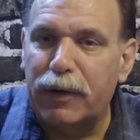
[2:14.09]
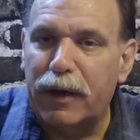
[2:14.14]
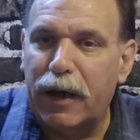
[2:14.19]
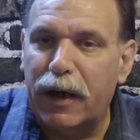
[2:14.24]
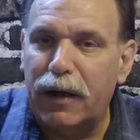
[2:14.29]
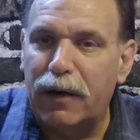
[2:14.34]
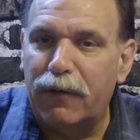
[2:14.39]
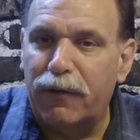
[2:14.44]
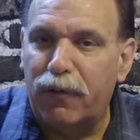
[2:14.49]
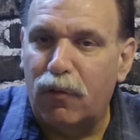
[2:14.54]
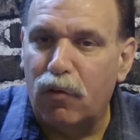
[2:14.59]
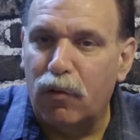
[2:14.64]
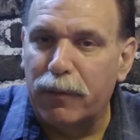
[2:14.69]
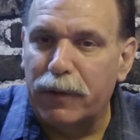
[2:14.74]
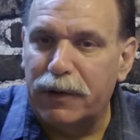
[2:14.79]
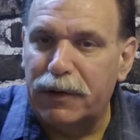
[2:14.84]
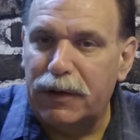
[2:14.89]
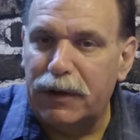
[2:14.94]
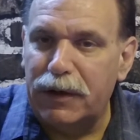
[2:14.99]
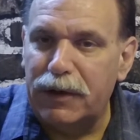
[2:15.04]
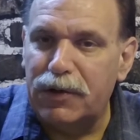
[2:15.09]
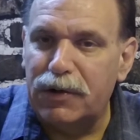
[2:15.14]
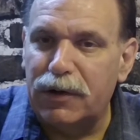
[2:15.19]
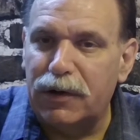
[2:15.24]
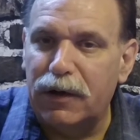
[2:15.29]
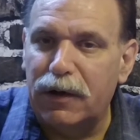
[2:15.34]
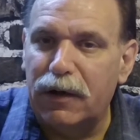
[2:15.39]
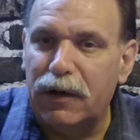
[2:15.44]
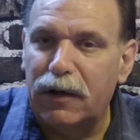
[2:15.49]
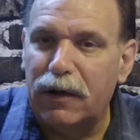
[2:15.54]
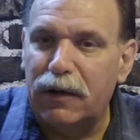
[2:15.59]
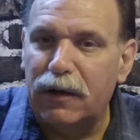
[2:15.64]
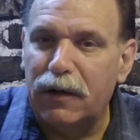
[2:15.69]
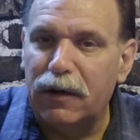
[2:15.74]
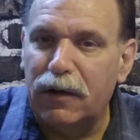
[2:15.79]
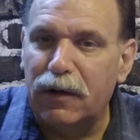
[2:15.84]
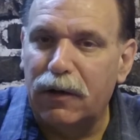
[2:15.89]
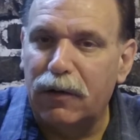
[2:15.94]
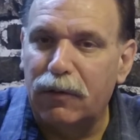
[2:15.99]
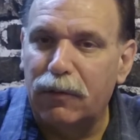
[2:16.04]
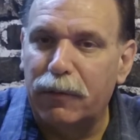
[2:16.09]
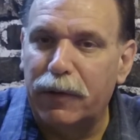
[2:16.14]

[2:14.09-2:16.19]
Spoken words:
kind of form of teaching and a little